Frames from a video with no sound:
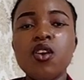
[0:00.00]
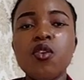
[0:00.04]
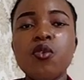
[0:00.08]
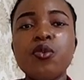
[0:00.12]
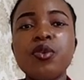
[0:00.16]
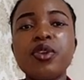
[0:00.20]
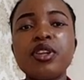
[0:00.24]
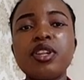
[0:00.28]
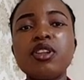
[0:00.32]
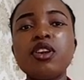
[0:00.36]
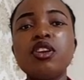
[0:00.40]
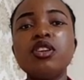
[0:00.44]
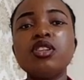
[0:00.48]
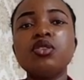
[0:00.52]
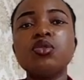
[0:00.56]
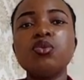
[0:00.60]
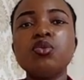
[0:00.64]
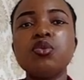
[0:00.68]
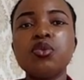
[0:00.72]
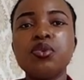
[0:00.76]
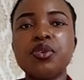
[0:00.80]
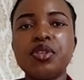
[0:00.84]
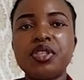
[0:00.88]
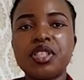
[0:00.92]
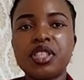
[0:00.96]
we don't
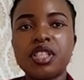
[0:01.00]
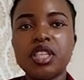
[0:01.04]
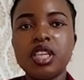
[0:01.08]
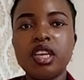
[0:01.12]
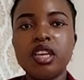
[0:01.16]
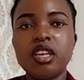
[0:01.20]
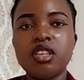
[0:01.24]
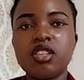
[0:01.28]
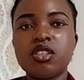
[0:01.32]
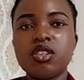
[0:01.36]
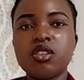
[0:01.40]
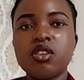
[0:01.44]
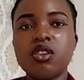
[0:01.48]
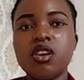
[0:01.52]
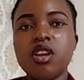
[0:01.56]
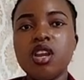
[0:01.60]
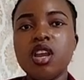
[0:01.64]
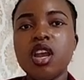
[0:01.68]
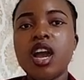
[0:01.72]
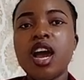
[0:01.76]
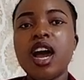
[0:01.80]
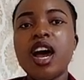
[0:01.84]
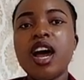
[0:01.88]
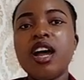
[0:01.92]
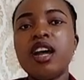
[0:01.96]
do research,
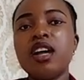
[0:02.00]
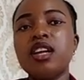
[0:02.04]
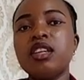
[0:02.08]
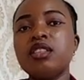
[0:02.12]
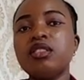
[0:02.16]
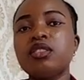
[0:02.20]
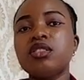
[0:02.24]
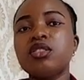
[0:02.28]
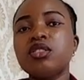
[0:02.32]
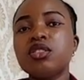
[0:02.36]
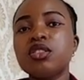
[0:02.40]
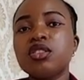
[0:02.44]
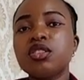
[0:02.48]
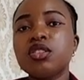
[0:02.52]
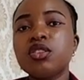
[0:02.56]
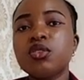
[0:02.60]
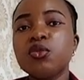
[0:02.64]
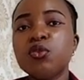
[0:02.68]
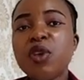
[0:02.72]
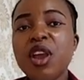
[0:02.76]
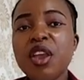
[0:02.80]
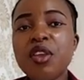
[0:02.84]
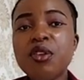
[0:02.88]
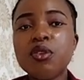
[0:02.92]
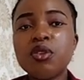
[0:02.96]
and
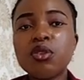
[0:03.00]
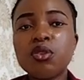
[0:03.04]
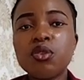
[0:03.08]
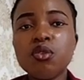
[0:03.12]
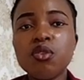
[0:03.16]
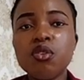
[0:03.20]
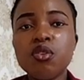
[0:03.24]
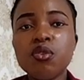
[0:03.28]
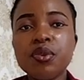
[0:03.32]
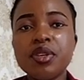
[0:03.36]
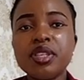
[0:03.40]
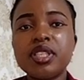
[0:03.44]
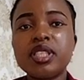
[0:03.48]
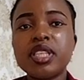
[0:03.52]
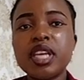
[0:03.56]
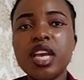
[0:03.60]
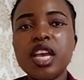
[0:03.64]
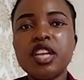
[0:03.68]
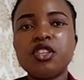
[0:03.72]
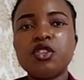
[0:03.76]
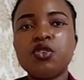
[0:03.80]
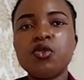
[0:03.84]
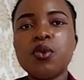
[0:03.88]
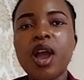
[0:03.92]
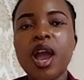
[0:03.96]
when you do
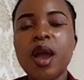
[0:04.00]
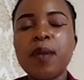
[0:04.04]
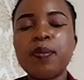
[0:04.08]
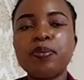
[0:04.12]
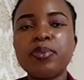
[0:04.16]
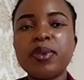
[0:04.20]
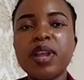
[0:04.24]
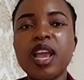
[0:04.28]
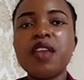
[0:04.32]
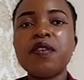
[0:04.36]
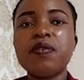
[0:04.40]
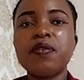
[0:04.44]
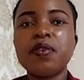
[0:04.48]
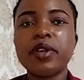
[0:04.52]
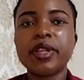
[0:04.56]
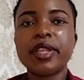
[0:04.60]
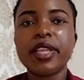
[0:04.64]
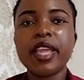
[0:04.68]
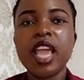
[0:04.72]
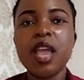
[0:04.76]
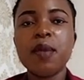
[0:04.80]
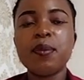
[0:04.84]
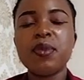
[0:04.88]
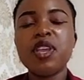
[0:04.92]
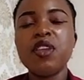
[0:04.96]
research, you apply for
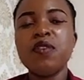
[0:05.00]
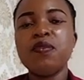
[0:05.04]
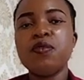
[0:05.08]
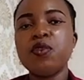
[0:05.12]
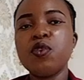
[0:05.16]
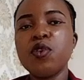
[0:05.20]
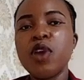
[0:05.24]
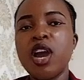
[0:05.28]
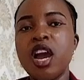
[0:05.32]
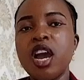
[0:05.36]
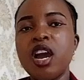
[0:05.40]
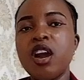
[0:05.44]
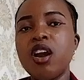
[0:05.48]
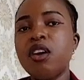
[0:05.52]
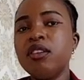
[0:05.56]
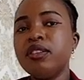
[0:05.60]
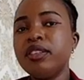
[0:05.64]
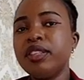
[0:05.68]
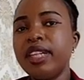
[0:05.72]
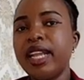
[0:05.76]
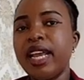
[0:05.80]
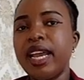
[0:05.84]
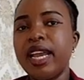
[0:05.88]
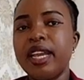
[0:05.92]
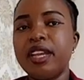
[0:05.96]
them. If you are
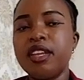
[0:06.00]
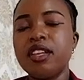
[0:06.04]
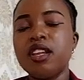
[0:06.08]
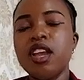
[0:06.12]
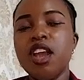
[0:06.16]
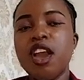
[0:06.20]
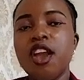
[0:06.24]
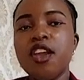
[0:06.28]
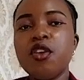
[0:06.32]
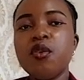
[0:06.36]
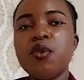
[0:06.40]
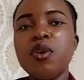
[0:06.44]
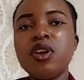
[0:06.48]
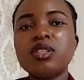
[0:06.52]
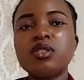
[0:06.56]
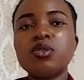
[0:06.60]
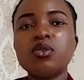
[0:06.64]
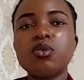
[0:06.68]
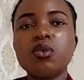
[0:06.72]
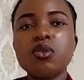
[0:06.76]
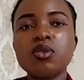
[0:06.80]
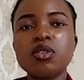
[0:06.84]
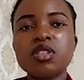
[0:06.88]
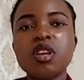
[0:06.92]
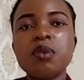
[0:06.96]
online, you want to
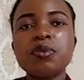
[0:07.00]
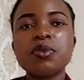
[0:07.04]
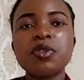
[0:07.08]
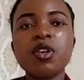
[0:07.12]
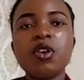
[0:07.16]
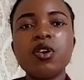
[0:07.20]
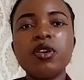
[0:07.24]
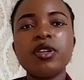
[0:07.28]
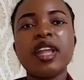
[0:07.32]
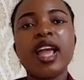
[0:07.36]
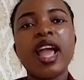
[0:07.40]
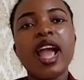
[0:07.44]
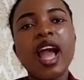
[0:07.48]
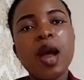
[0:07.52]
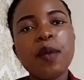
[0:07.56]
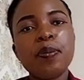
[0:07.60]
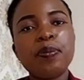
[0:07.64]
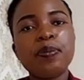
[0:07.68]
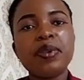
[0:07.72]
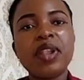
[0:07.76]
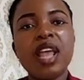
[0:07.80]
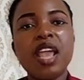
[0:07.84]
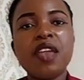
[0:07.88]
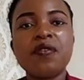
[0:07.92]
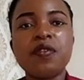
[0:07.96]
do something online,
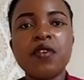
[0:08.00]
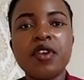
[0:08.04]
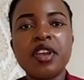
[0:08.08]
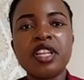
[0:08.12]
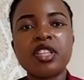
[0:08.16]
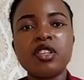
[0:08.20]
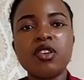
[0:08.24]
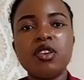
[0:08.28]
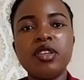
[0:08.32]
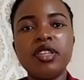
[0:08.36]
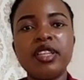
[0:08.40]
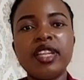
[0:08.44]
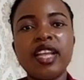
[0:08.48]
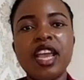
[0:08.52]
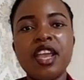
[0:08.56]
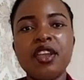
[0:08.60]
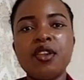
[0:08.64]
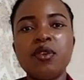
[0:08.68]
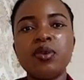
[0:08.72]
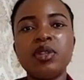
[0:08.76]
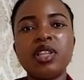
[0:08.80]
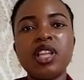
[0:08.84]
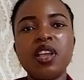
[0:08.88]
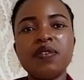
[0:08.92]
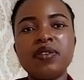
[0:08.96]
apply for it online,
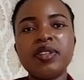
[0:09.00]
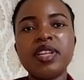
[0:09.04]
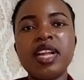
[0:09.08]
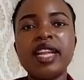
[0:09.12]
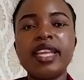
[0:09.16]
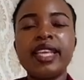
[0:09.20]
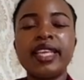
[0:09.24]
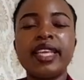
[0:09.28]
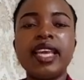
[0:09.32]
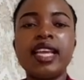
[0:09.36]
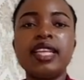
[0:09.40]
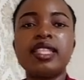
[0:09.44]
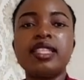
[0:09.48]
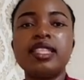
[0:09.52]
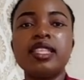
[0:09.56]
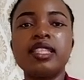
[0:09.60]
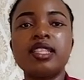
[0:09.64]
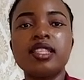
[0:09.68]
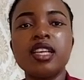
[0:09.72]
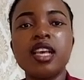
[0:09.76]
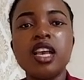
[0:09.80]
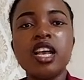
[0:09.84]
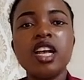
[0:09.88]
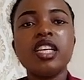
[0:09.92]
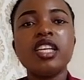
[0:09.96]
you definitely get it.
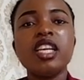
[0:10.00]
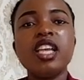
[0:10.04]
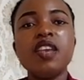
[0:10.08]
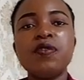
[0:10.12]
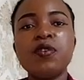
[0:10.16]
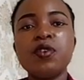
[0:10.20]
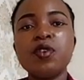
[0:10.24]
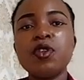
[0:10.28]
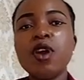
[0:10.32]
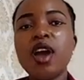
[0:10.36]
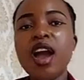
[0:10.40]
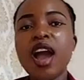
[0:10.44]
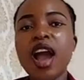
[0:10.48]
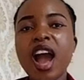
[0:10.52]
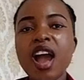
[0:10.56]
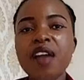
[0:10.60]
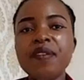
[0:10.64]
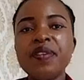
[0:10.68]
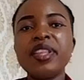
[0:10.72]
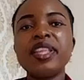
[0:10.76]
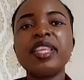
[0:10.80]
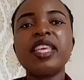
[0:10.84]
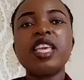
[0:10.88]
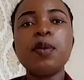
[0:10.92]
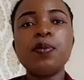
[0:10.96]
If you don't have
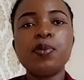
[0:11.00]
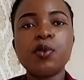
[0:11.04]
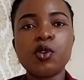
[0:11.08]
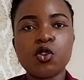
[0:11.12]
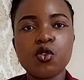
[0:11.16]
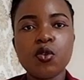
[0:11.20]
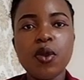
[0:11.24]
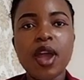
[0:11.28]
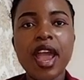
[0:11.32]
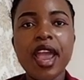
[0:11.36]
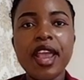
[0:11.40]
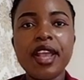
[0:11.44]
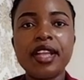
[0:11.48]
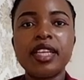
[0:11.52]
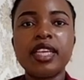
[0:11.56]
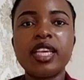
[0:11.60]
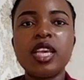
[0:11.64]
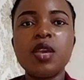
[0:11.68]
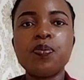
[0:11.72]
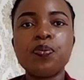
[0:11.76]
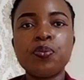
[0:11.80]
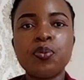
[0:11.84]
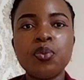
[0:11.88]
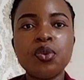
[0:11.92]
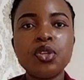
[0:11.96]
it, keep trying,
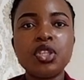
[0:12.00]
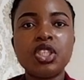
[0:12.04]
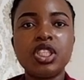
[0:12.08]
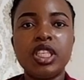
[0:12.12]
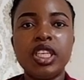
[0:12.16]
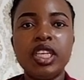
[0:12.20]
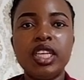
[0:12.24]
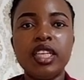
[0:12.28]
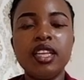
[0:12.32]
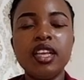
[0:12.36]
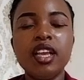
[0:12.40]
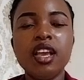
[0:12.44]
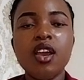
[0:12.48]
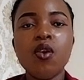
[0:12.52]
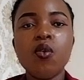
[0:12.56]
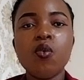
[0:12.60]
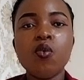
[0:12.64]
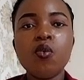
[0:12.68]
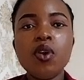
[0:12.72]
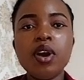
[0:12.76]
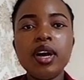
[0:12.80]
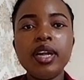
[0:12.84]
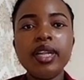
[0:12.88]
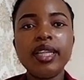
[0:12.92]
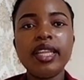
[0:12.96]
keep pushing,
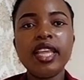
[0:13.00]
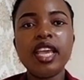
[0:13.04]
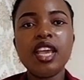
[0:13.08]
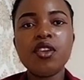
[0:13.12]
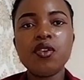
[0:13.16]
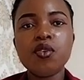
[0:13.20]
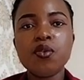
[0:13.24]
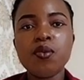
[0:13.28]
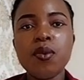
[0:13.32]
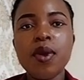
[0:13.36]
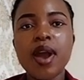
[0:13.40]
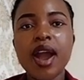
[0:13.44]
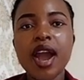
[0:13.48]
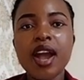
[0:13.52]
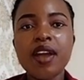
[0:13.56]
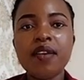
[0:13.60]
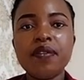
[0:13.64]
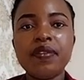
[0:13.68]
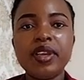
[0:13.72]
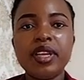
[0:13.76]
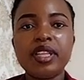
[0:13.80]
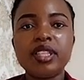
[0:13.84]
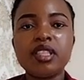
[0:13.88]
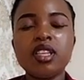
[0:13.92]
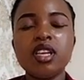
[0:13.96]
one day you will have
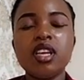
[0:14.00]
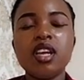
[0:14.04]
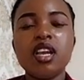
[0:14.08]
it.